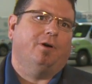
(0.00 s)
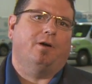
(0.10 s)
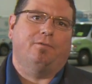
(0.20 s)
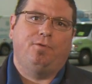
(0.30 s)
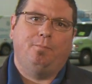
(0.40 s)

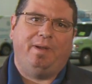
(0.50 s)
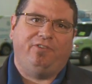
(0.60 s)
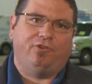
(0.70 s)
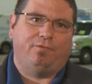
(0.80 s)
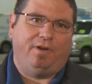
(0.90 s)
on a few
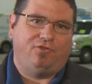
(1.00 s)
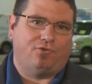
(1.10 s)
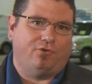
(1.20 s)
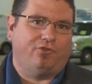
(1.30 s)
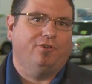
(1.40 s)
basic
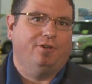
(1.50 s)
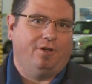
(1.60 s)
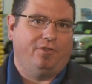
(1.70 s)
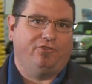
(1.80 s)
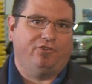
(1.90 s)
features
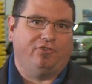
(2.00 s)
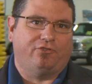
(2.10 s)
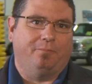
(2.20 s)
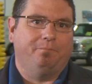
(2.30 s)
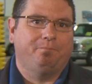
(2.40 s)
of this
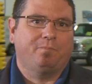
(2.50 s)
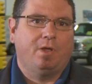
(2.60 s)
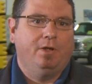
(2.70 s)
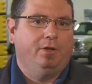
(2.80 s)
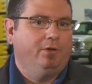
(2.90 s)
system.
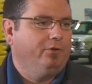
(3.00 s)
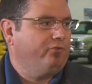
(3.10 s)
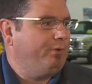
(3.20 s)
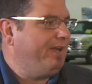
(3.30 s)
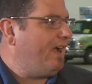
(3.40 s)

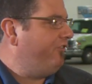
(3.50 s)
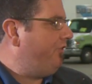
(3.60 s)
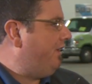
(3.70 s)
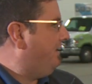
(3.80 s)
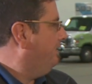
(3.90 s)
So what do you guys
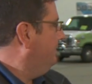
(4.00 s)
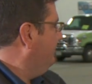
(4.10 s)
think?